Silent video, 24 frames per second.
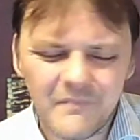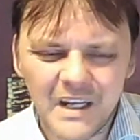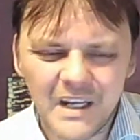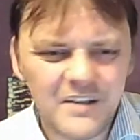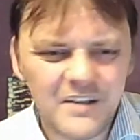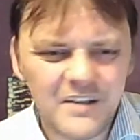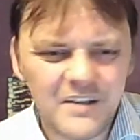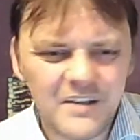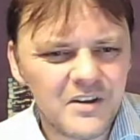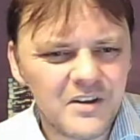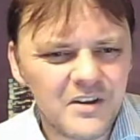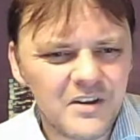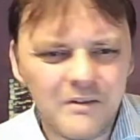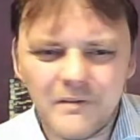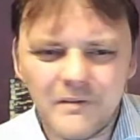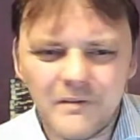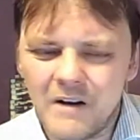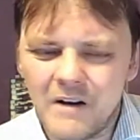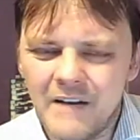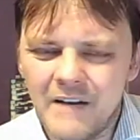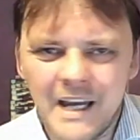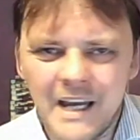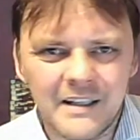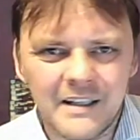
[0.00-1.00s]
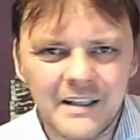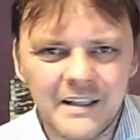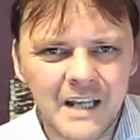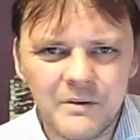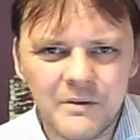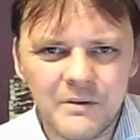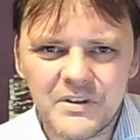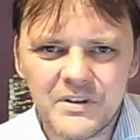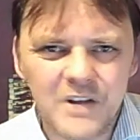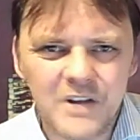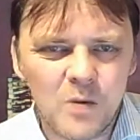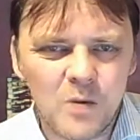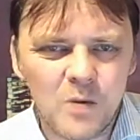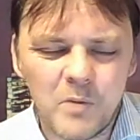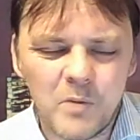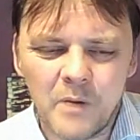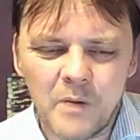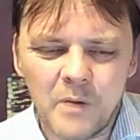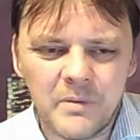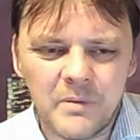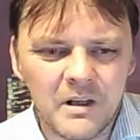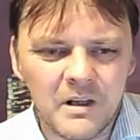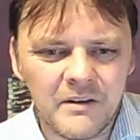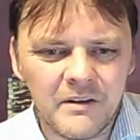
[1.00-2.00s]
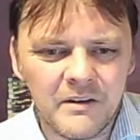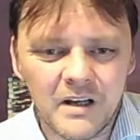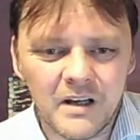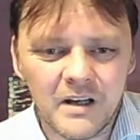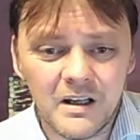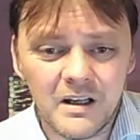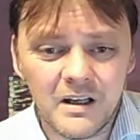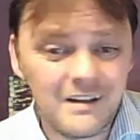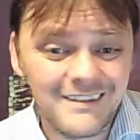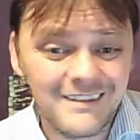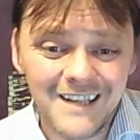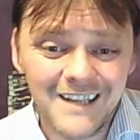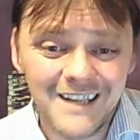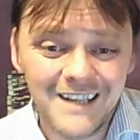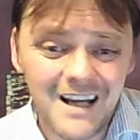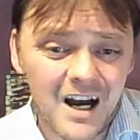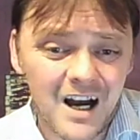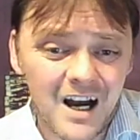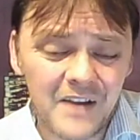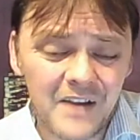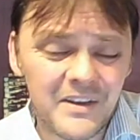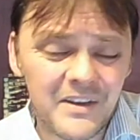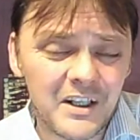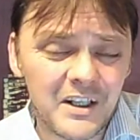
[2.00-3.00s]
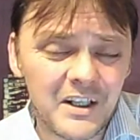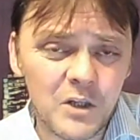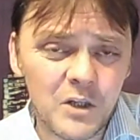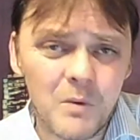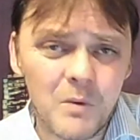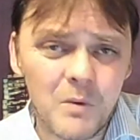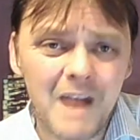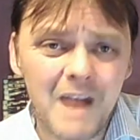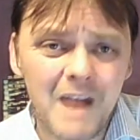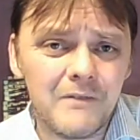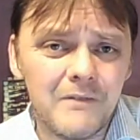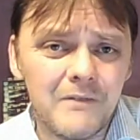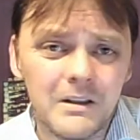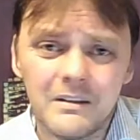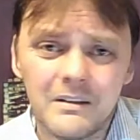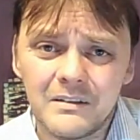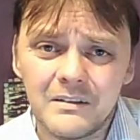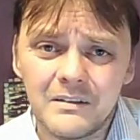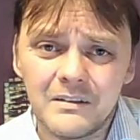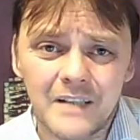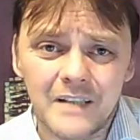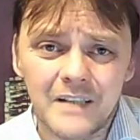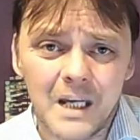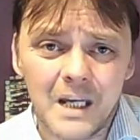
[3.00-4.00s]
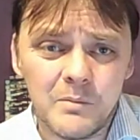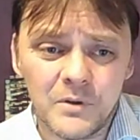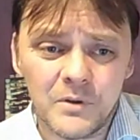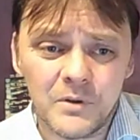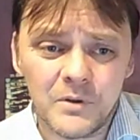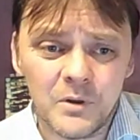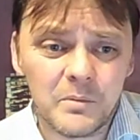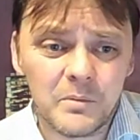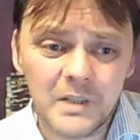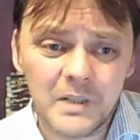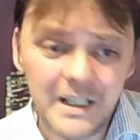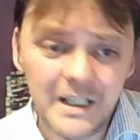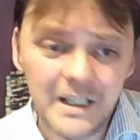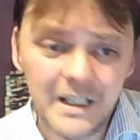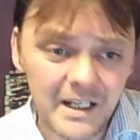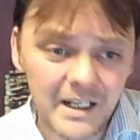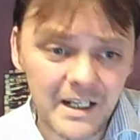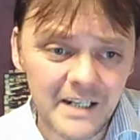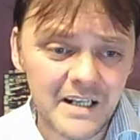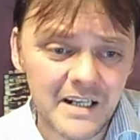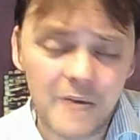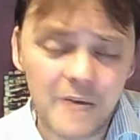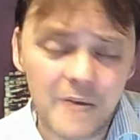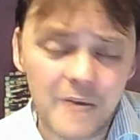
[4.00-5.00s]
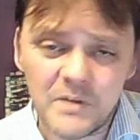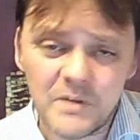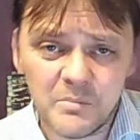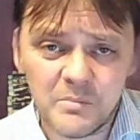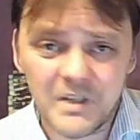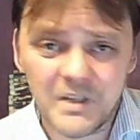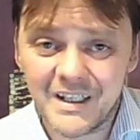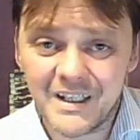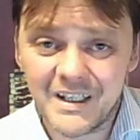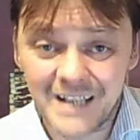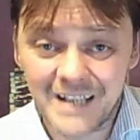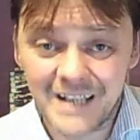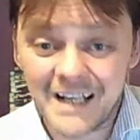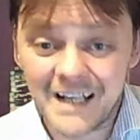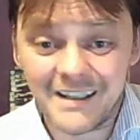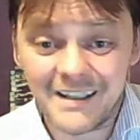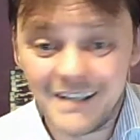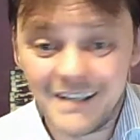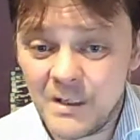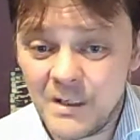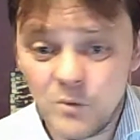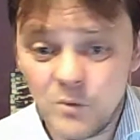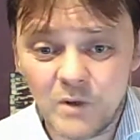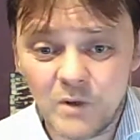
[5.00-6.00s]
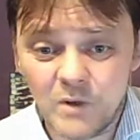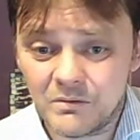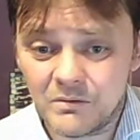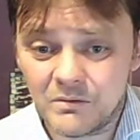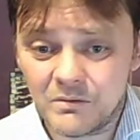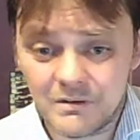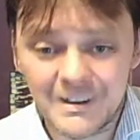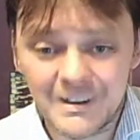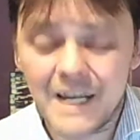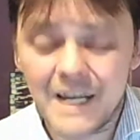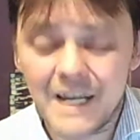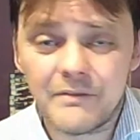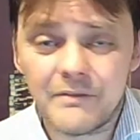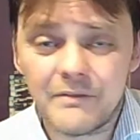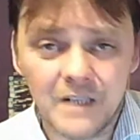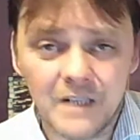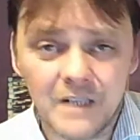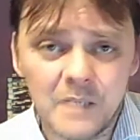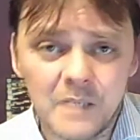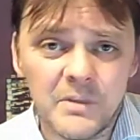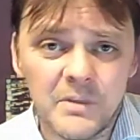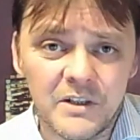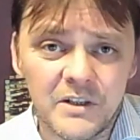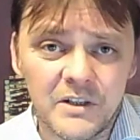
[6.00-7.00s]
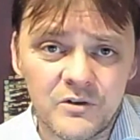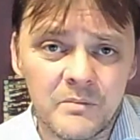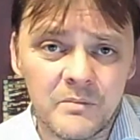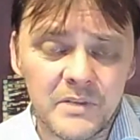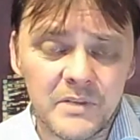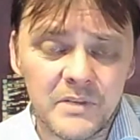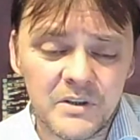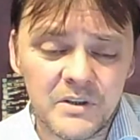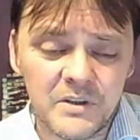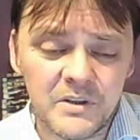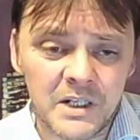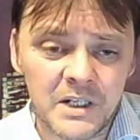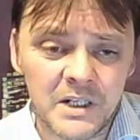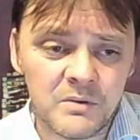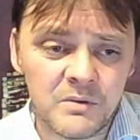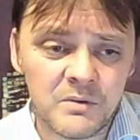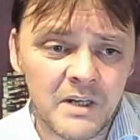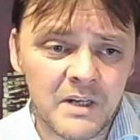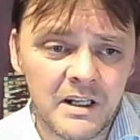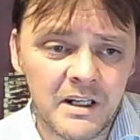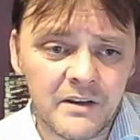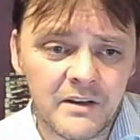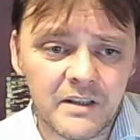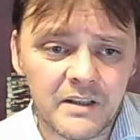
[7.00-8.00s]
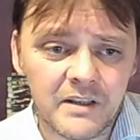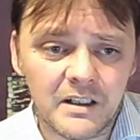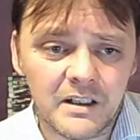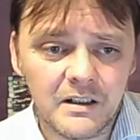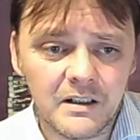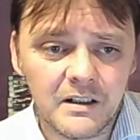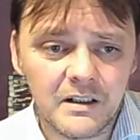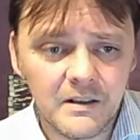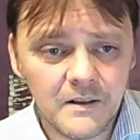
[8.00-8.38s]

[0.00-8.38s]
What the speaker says: so far ahead now. He's so popular that I think whoever they put up, he's going to beat, and he will definitely beat Trump in 2020. I think,